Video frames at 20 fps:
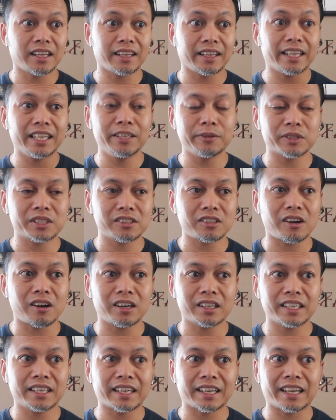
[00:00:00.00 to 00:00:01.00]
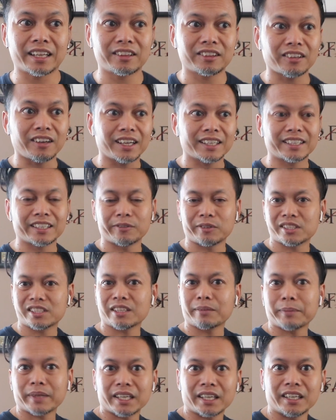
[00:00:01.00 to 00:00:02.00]
a lady was talking, and I thought there was
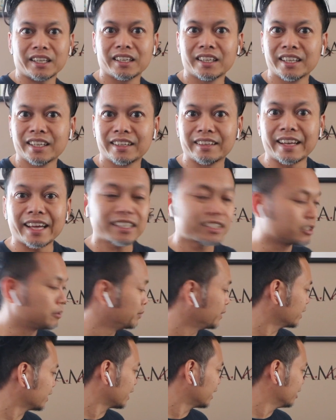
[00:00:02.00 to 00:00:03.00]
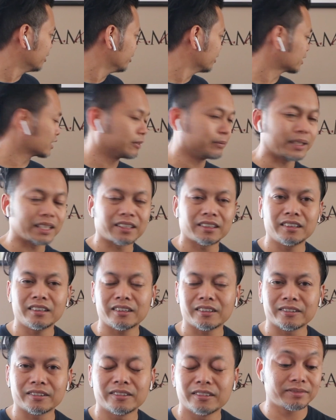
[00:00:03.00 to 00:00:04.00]
somebody next to me, and I looked. I'm like,
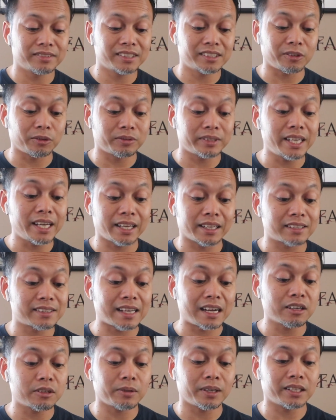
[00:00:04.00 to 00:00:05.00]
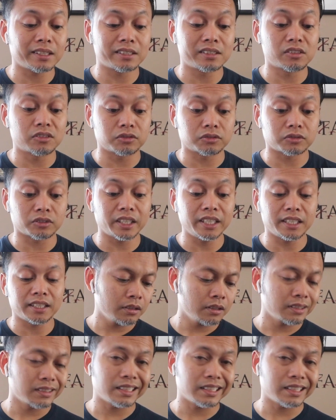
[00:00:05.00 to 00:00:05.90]
oh, so yeah, the sound quality is great.